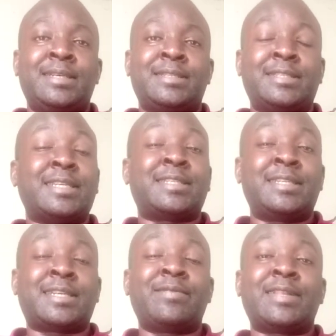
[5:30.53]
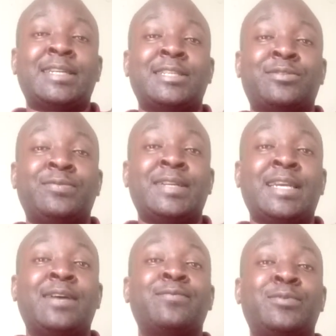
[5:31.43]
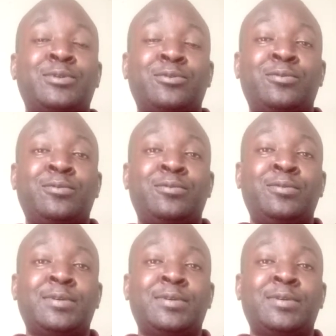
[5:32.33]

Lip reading: since I discovered that it's very harmful to